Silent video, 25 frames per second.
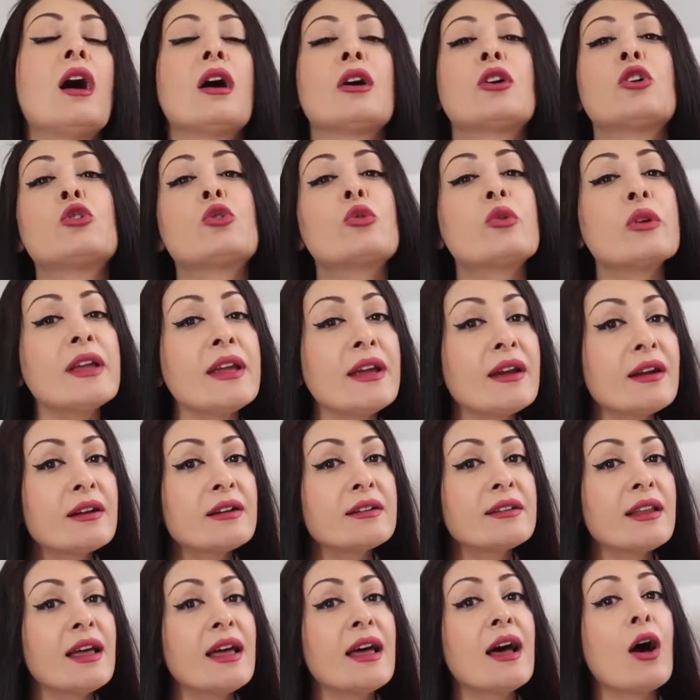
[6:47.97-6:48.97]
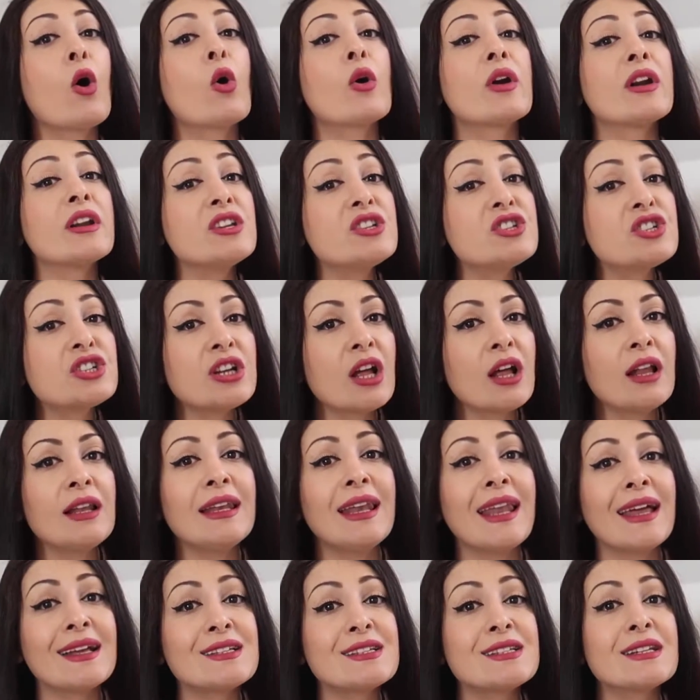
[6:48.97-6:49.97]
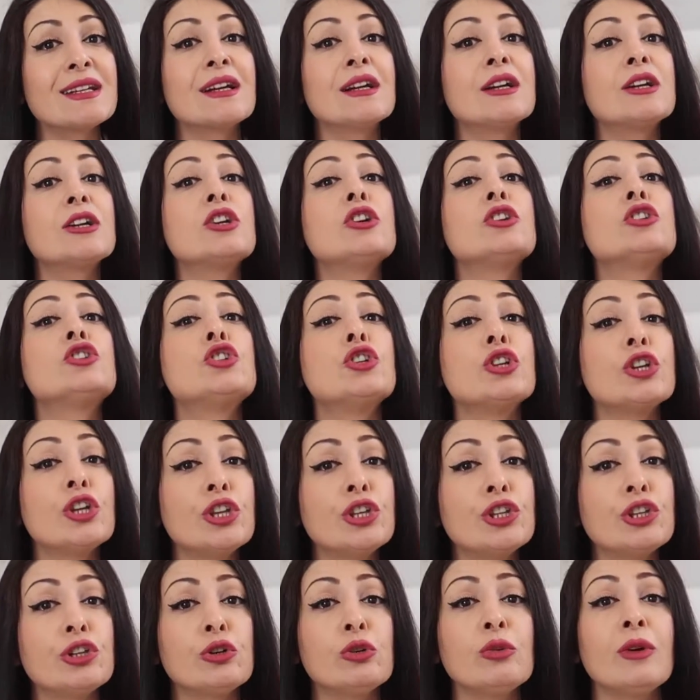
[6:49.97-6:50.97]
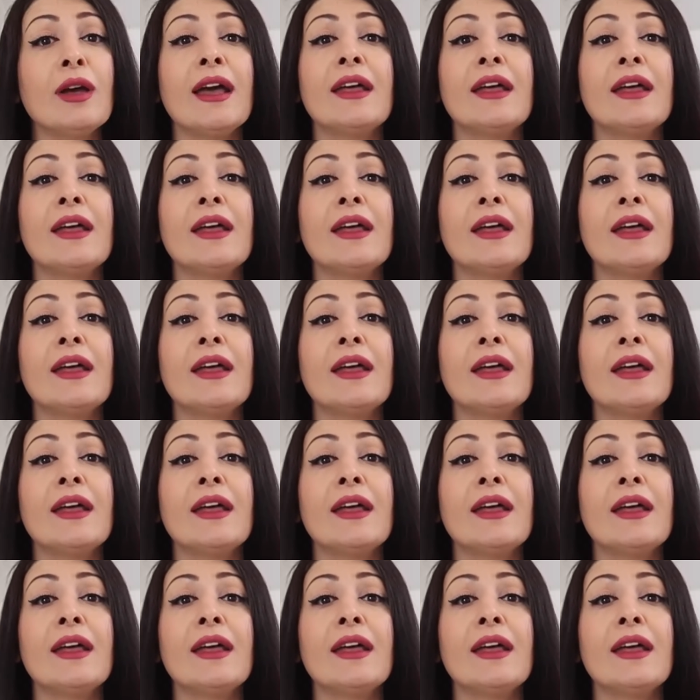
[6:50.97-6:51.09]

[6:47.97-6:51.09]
courier the original letter to you,